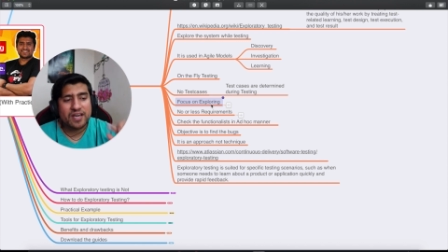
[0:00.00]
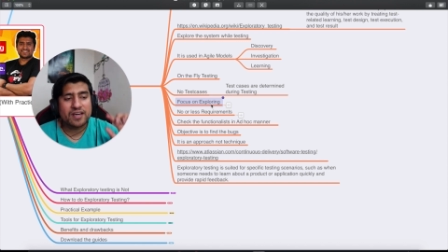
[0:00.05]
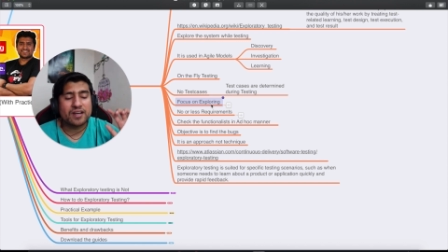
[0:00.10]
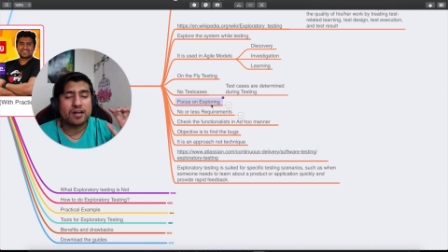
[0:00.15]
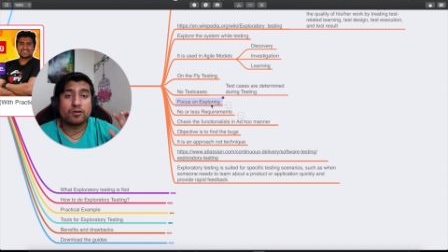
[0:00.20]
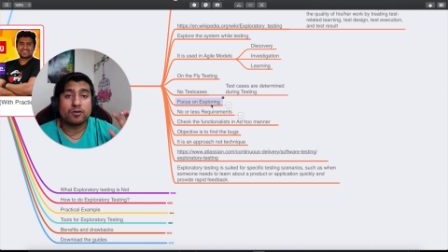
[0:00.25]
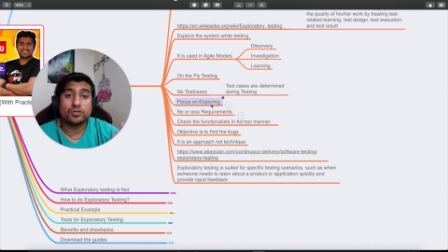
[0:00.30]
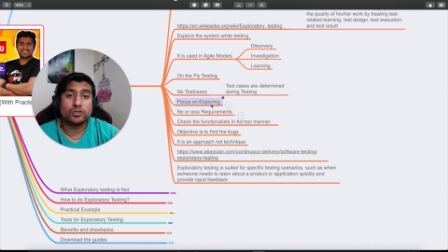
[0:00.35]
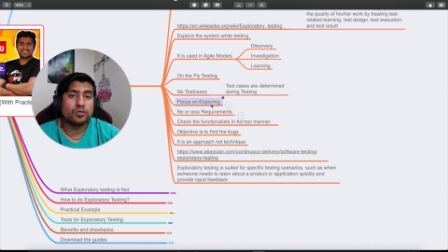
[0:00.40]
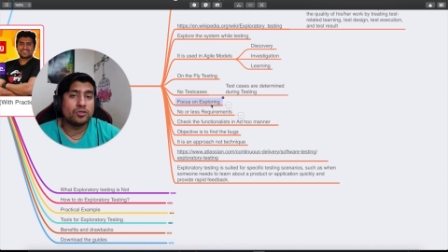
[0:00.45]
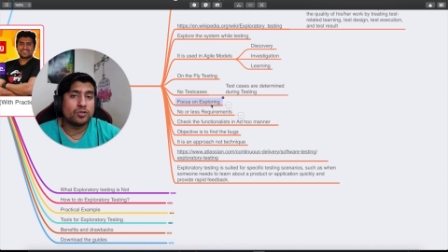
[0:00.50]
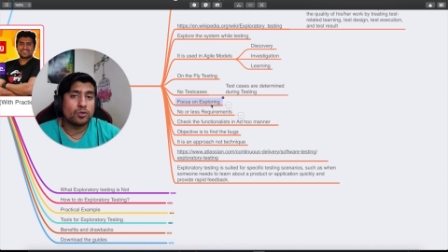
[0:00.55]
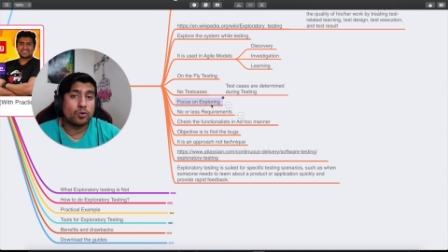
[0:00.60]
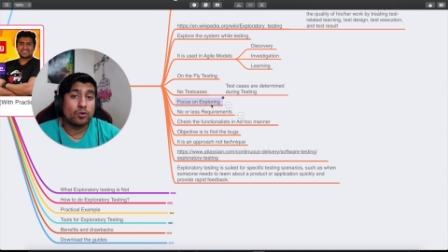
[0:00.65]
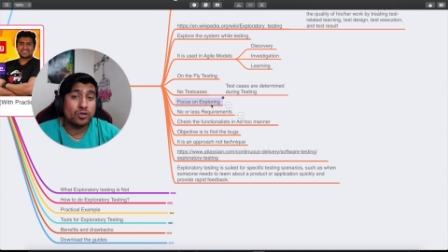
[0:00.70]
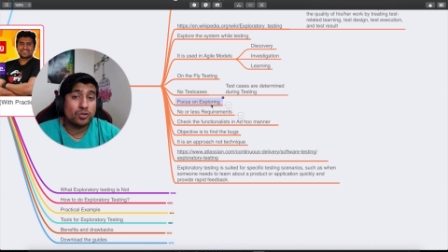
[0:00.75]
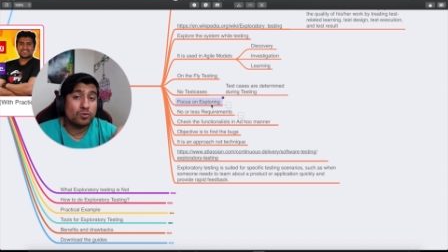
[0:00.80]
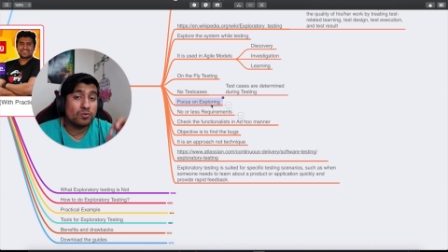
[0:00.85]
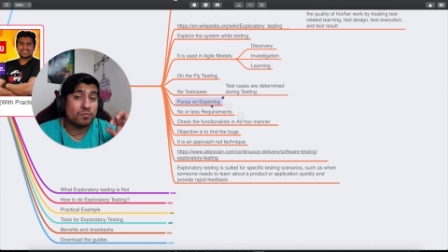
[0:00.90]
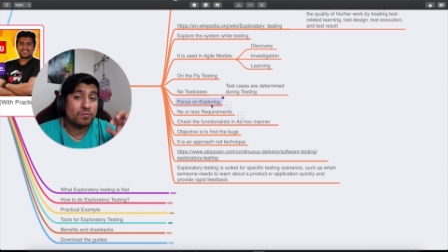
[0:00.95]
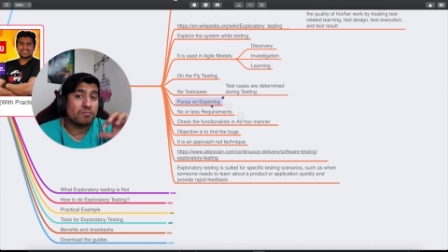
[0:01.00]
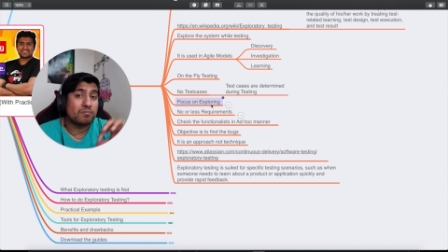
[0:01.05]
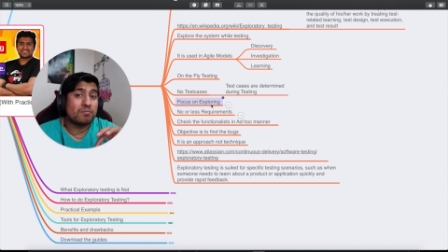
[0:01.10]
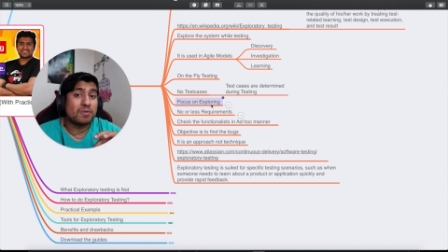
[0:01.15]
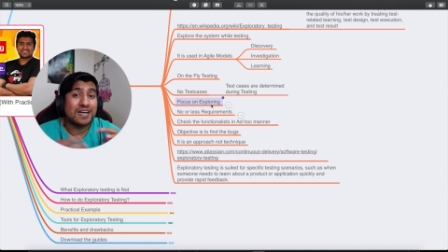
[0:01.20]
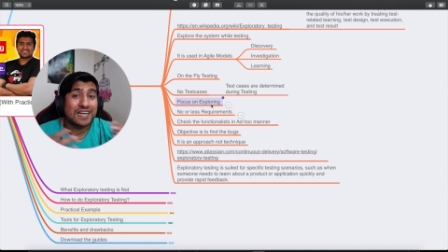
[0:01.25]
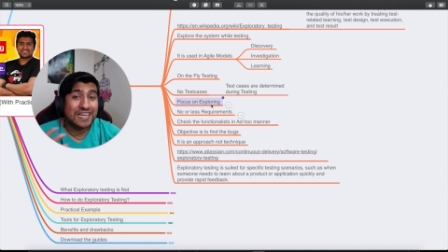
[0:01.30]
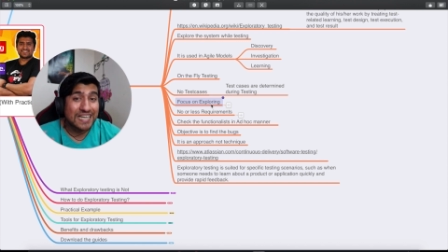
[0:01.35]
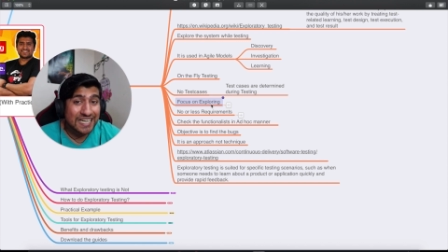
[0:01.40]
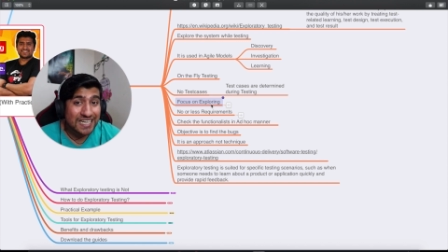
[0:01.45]
around. You don't do
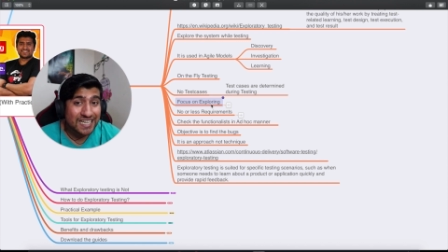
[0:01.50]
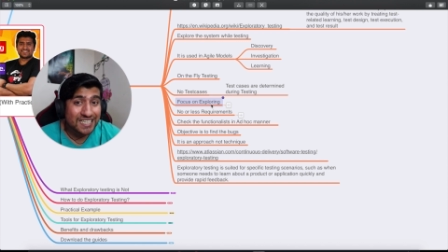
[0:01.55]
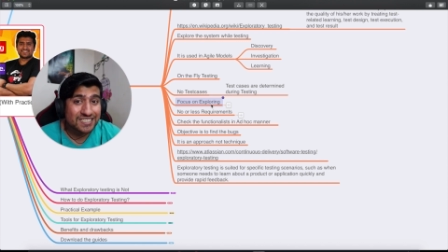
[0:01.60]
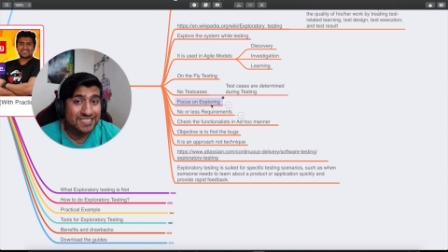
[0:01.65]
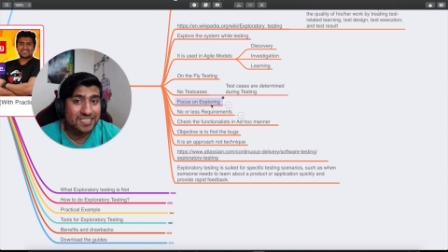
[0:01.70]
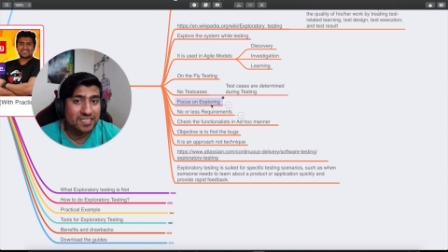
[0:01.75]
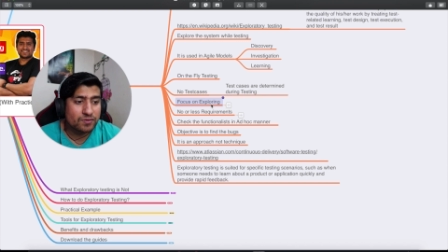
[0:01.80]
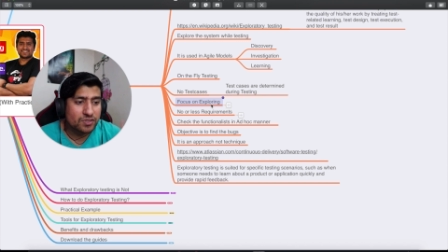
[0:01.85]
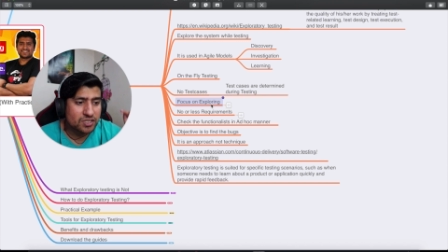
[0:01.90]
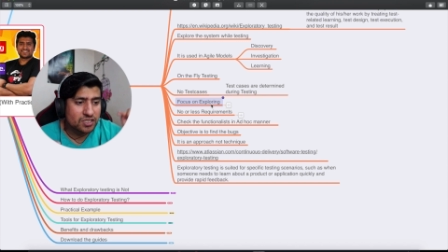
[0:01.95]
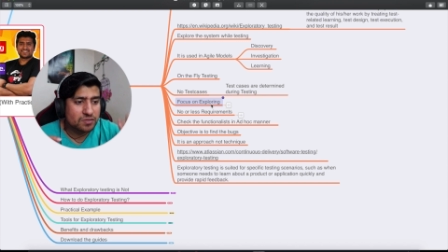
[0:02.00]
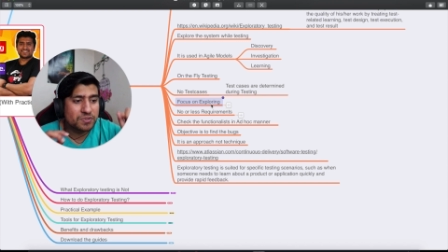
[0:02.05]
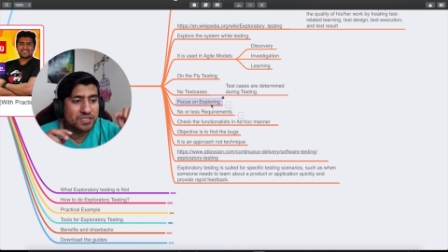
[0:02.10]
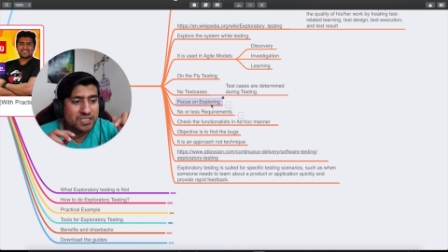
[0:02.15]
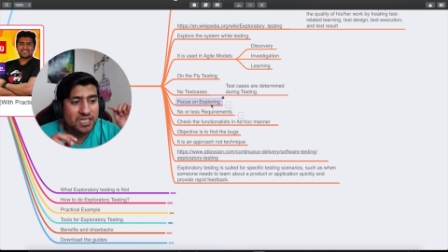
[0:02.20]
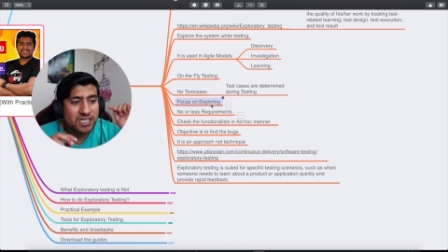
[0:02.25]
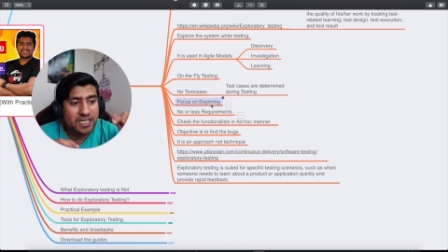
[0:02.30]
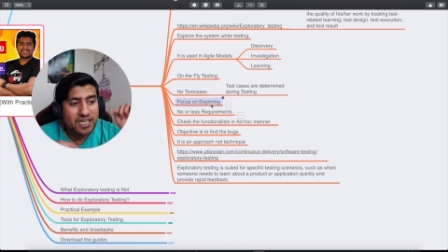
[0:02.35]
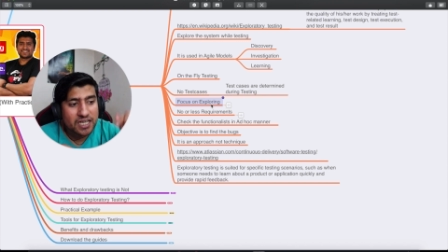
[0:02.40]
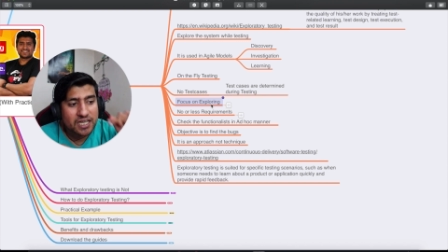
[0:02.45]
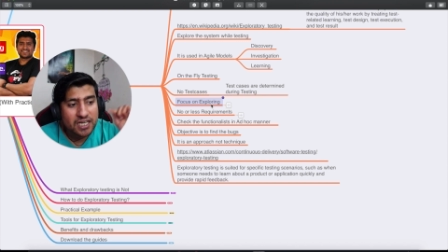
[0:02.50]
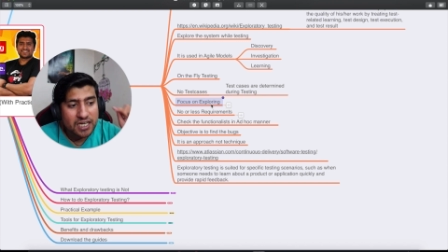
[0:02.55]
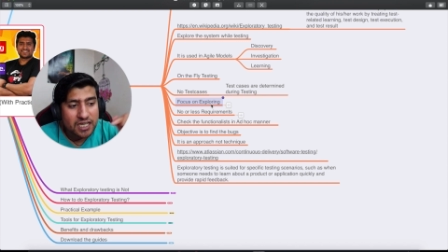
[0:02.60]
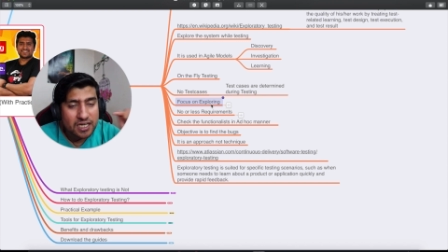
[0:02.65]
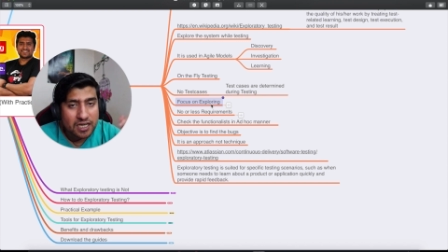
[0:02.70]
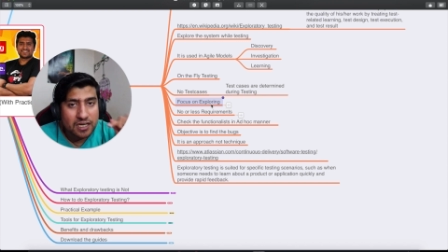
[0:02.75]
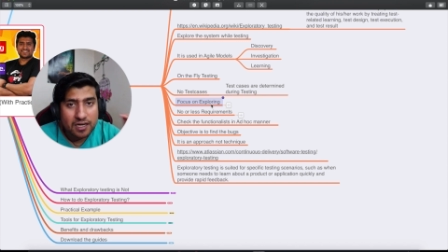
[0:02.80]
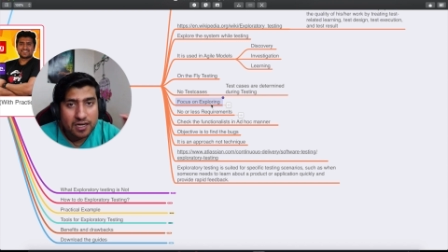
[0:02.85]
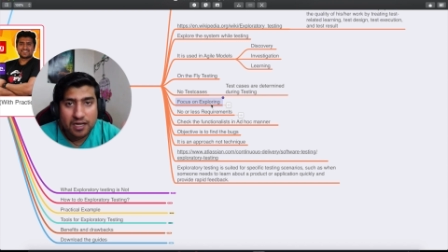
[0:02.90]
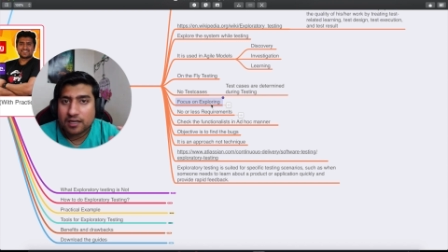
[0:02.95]
monkey testing, which is basically click click
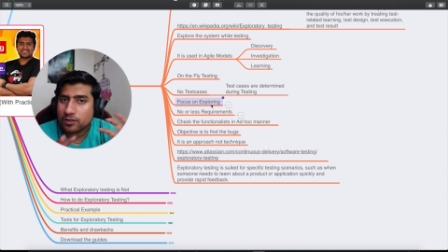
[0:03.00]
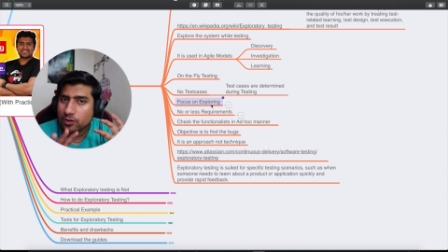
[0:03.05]
click click.